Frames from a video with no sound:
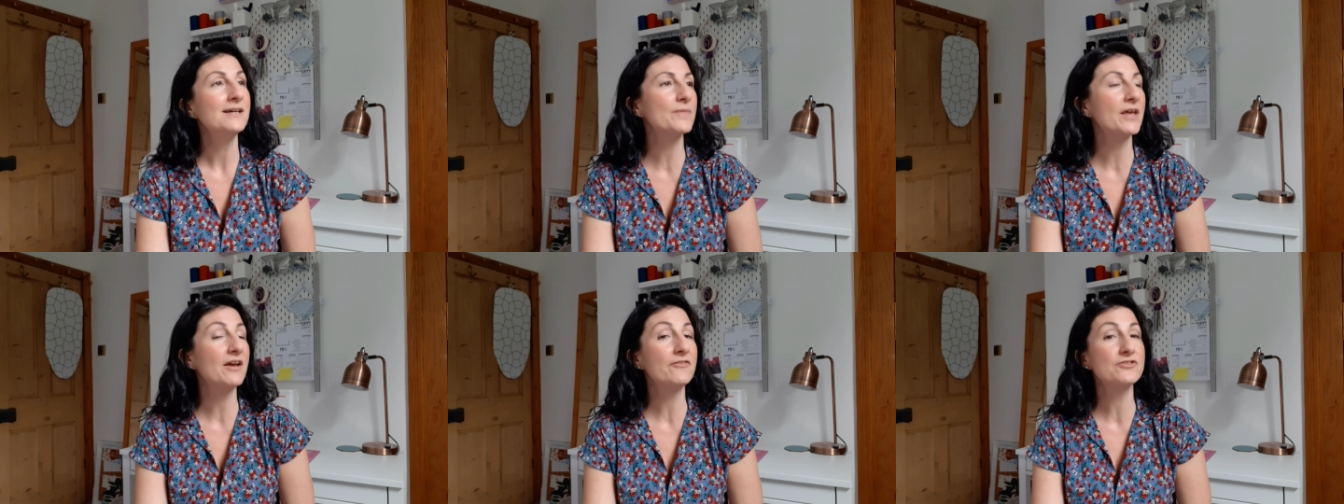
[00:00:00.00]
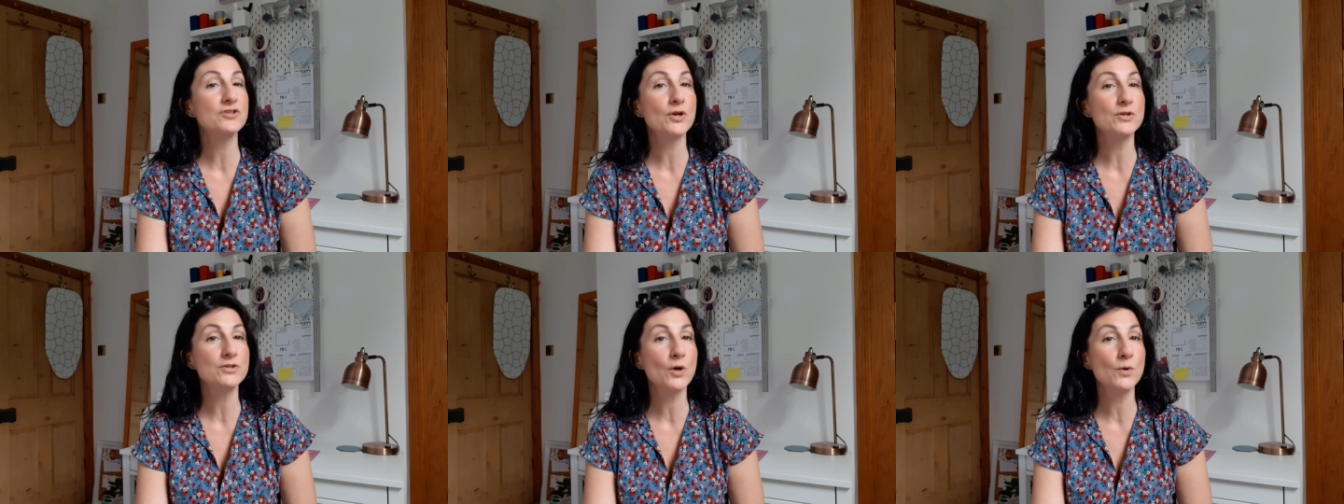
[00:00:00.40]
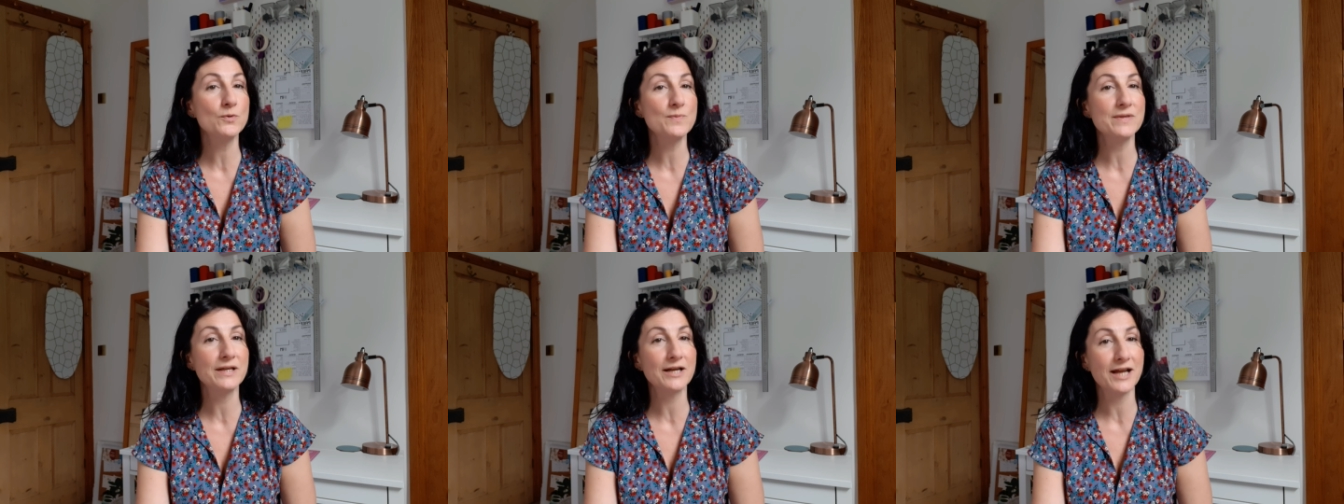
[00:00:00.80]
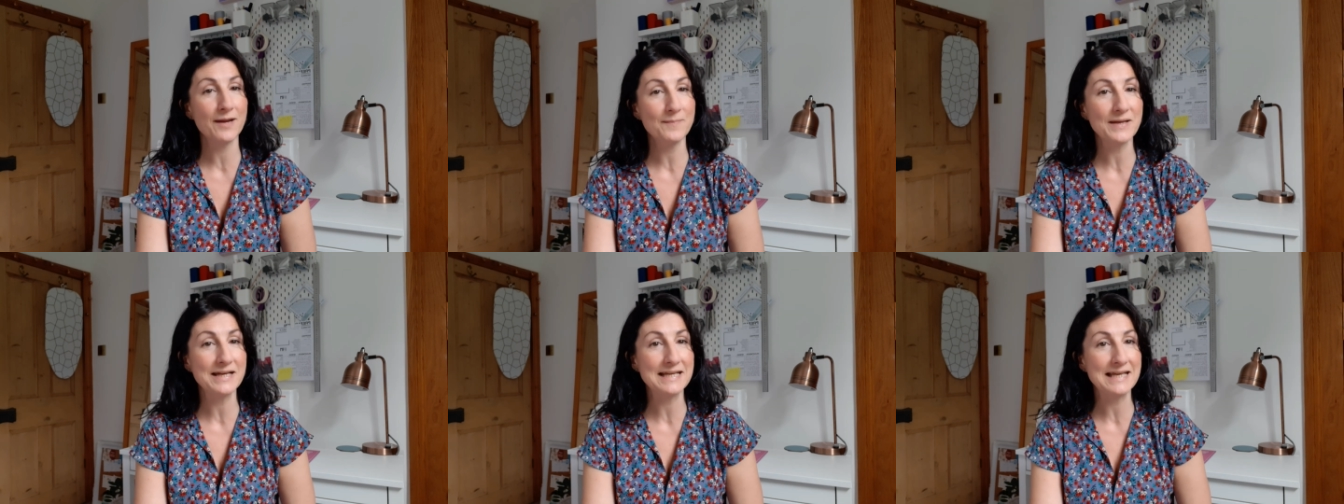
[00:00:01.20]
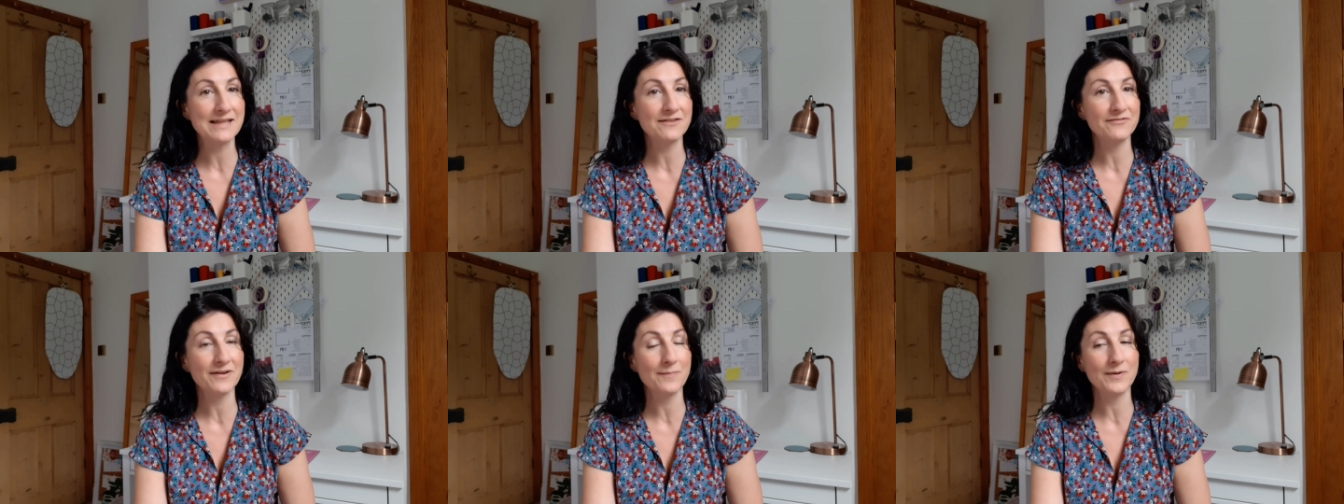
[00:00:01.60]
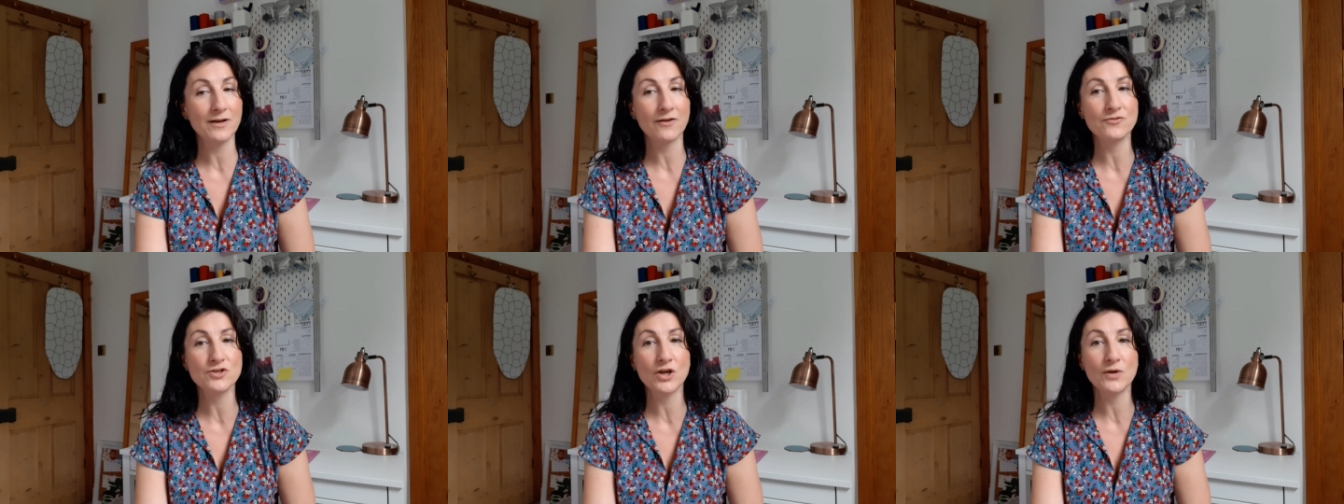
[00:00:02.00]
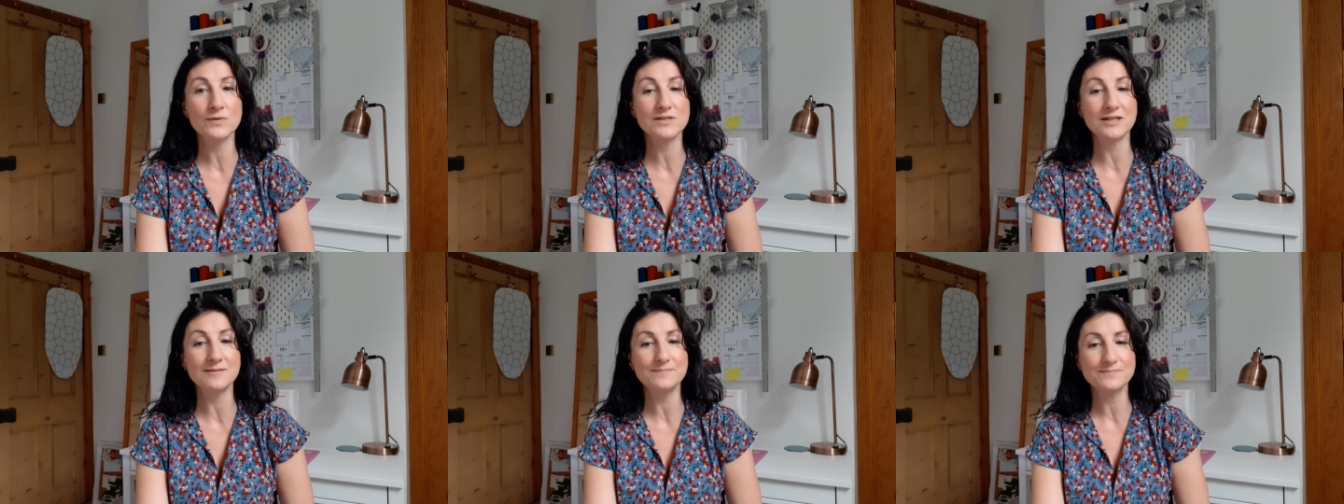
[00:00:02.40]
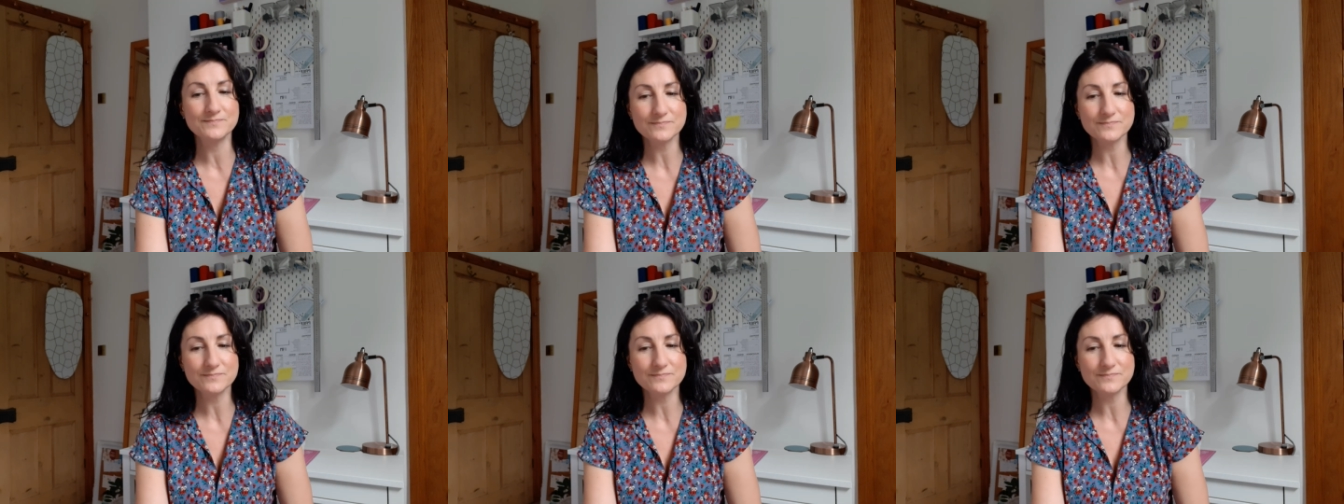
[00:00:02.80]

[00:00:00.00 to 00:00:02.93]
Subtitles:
They have told me that I am going to get the fabric I've chosen,